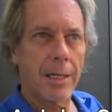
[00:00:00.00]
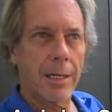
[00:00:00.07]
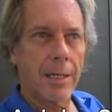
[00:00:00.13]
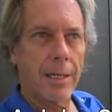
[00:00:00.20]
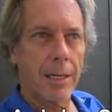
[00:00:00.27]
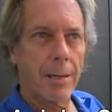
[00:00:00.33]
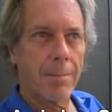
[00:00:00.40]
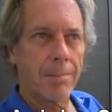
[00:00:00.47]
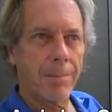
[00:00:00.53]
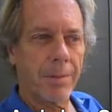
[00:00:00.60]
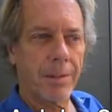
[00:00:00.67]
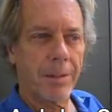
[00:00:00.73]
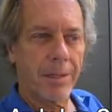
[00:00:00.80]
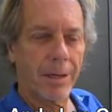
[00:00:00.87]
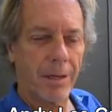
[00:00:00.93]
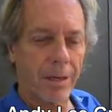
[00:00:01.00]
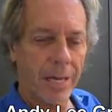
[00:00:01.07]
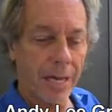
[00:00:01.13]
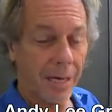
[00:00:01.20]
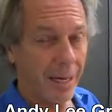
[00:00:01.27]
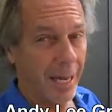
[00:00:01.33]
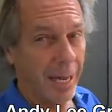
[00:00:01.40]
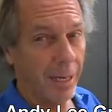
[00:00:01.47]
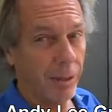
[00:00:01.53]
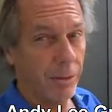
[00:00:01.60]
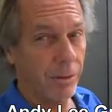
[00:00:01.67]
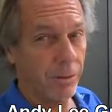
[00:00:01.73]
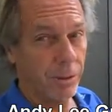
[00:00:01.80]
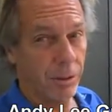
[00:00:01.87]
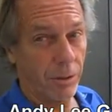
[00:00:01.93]
Now a lot of
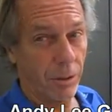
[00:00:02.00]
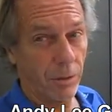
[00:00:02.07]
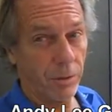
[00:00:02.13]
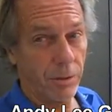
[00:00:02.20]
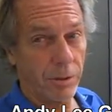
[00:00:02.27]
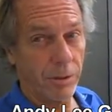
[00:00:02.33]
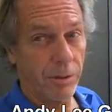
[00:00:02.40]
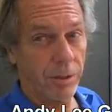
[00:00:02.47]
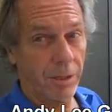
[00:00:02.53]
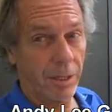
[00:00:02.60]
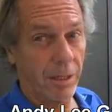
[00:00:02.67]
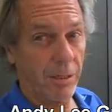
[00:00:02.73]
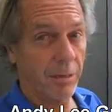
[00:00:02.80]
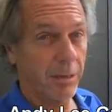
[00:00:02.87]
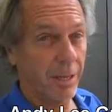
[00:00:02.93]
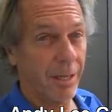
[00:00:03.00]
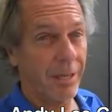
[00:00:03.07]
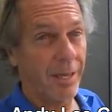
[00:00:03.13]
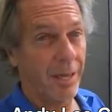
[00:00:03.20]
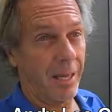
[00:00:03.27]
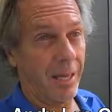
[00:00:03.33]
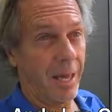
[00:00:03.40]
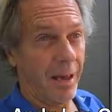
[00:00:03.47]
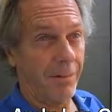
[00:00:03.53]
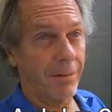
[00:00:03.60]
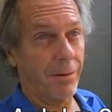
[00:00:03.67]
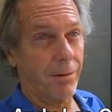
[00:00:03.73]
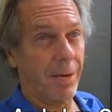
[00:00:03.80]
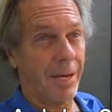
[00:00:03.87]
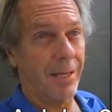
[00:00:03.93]
landlords and owners think they have
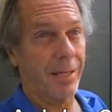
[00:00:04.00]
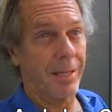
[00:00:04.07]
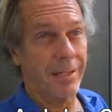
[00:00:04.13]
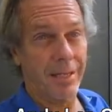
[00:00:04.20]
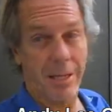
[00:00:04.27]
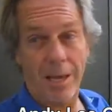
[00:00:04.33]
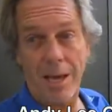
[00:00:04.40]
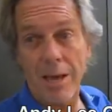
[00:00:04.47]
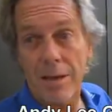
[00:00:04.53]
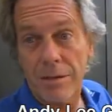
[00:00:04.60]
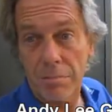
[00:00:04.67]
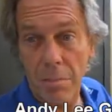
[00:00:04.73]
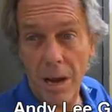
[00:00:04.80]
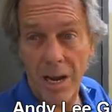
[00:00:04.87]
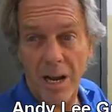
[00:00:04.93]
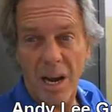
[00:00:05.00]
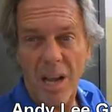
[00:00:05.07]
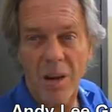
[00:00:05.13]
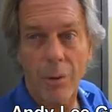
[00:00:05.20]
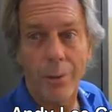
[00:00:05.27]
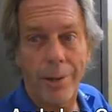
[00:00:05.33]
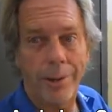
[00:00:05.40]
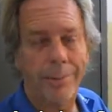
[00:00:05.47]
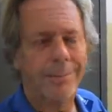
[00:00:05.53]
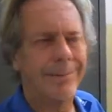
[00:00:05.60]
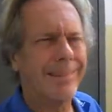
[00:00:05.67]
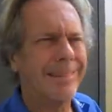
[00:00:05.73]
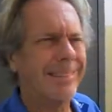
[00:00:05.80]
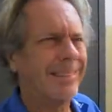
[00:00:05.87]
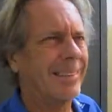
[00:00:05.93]
the right. They say, hey, it's mine, I own it.
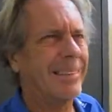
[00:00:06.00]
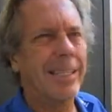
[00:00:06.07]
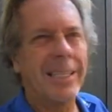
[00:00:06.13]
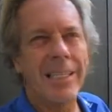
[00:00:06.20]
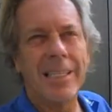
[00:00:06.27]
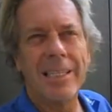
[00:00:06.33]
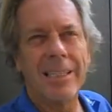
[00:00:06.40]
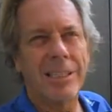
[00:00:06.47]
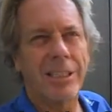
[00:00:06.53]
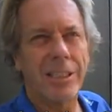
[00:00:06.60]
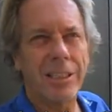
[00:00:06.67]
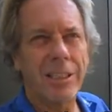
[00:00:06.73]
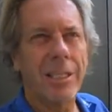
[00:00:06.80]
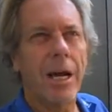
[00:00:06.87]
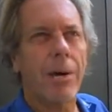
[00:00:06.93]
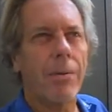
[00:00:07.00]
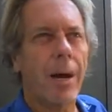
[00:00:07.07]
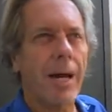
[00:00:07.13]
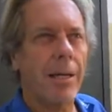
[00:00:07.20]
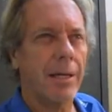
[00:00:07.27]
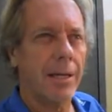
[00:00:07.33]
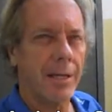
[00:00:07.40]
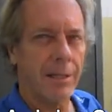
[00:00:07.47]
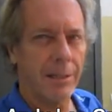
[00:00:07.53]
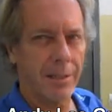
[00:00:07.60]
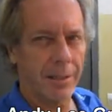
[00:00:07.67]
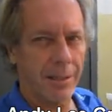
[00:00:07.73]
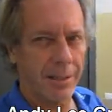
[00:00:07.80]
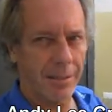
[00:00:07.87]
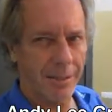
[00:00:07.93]
It's just not right.
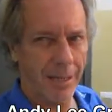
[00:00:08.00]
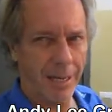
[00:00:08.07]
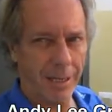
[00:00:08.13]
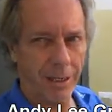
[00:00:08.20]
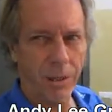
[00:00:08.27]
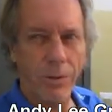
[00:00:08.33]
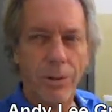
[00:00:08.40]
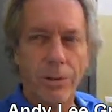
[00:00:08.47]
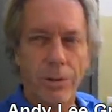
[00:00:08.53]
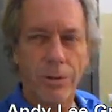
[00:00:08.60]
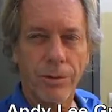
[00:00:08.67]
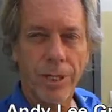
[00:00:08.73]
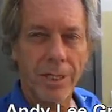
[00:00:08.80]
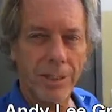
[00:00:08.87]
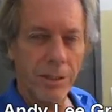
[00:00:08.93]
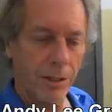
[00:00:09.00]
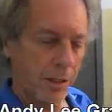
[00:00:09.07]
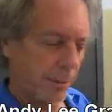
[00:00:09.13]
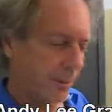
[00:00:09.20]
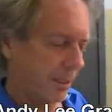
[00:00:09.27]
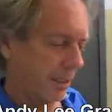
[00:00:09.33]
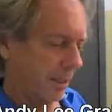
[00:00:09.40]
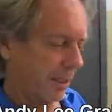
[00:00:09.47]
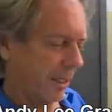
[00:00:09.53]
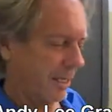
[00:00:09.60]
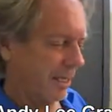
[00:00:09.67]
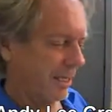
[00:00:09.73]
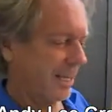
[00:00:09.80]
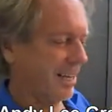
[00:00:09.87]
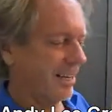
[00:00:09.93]
And I could go into great terms on
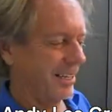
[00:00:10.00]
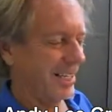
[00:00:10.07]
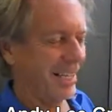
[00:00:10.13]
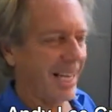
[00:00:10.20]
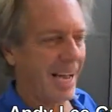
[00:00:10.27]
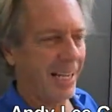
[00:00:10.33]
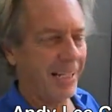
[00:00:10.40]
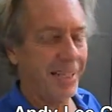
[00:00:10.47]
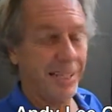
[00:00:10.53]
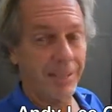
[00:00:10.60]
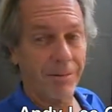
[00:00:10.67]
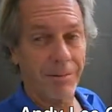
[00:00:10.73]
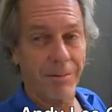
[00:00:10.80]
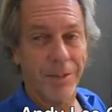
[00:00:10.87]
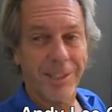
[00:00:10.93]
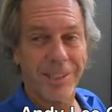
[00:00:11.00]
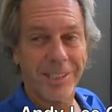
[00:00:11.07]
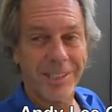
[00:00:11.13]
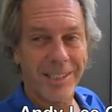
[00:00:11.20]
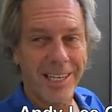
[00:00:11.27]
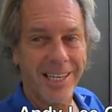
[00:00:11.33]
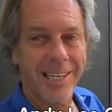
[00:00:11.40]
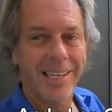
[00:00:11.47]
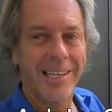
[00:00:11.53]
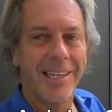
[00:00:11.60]
legality of real estate.